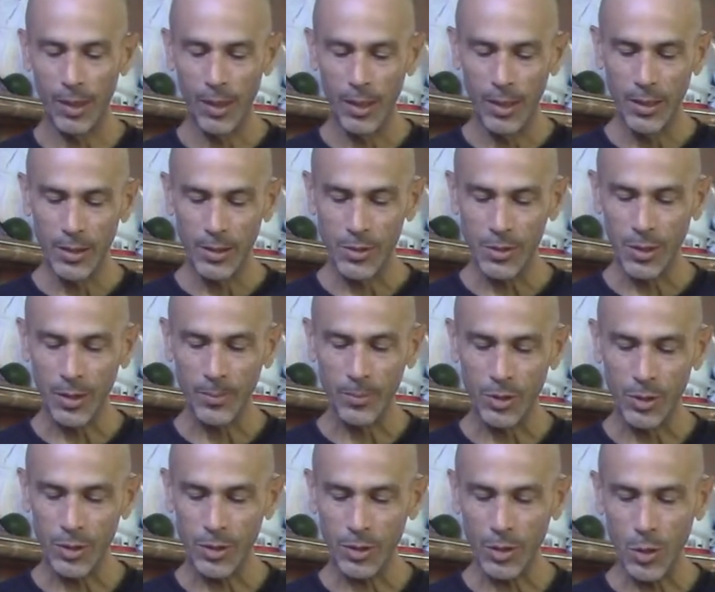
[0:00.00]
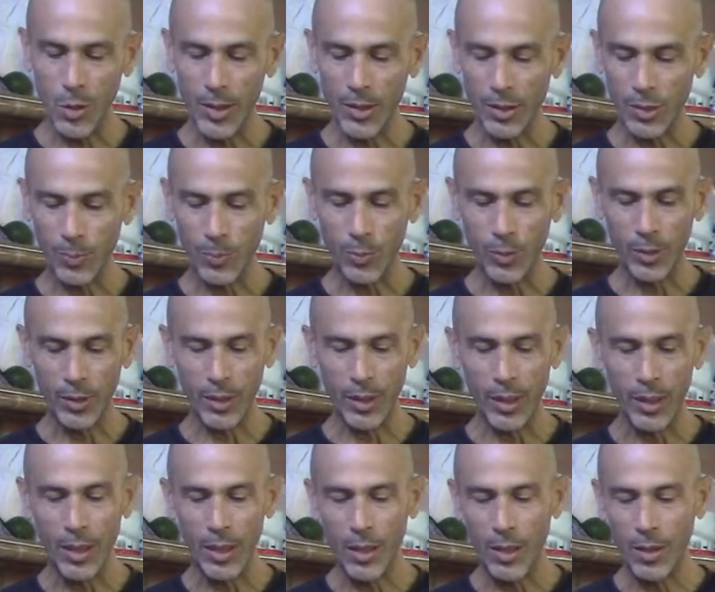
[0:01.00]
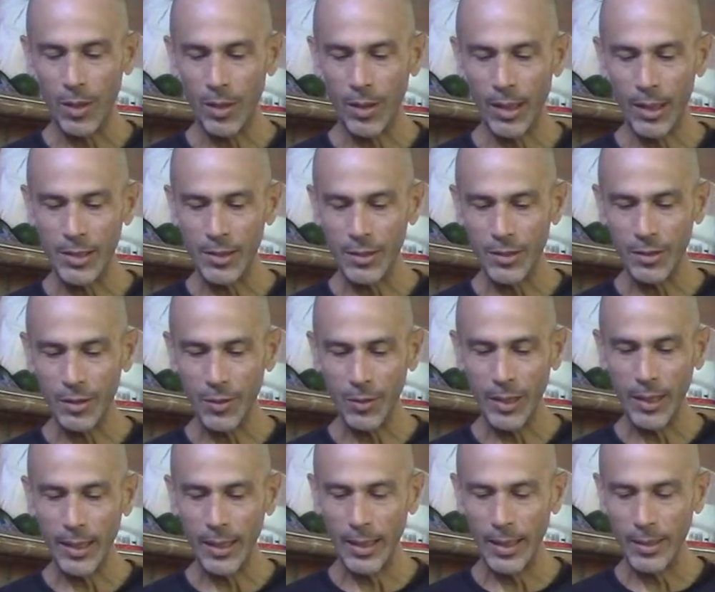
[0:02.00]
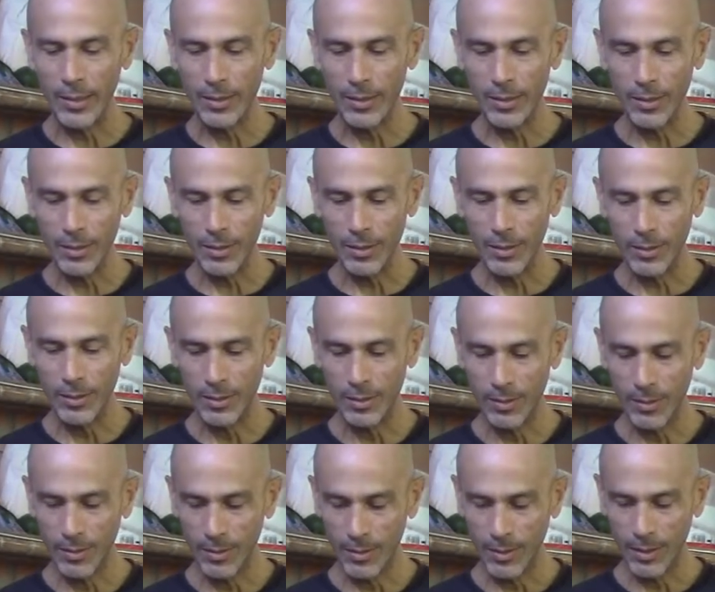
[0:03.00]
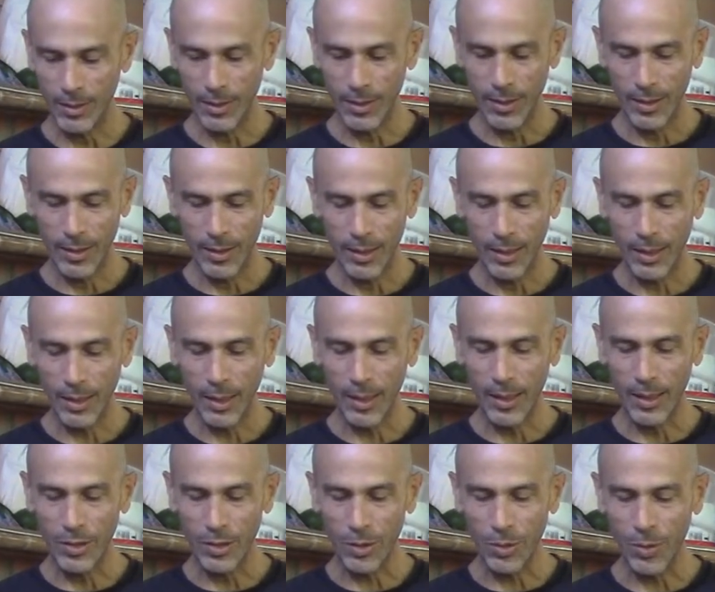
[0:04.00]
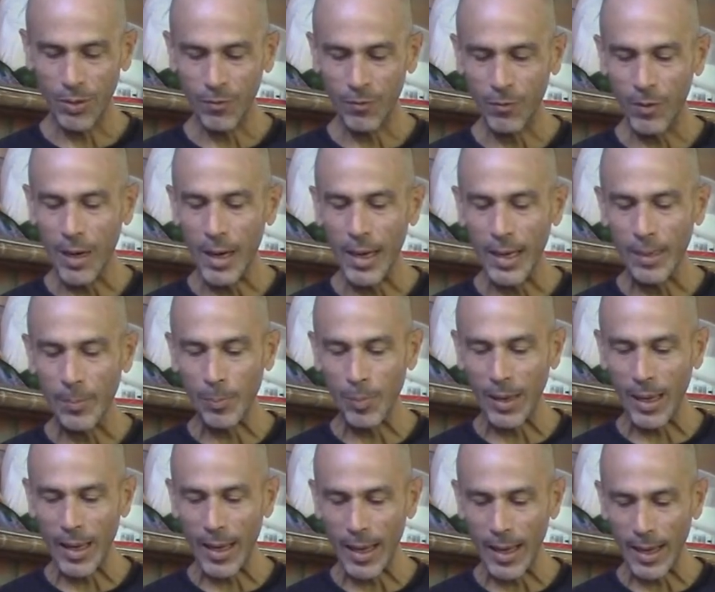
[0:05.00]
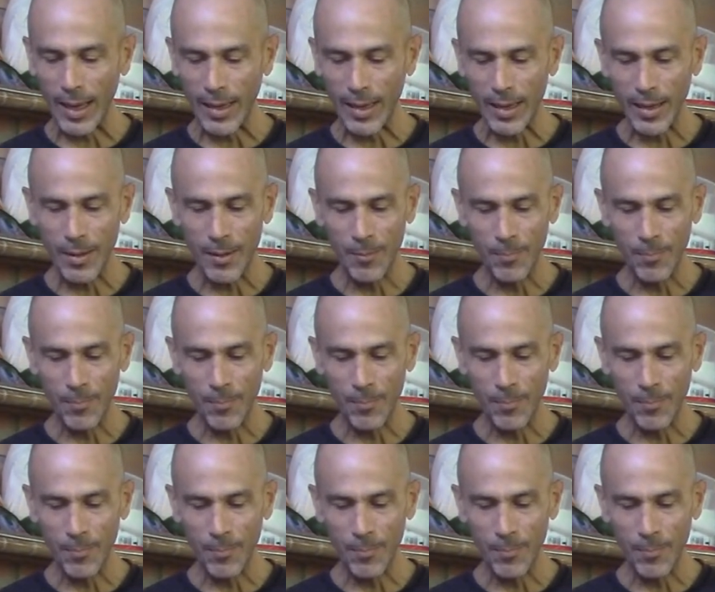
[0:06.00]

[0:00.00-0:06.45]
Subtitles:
So I'm just going to put all these ingredients into the frying pan,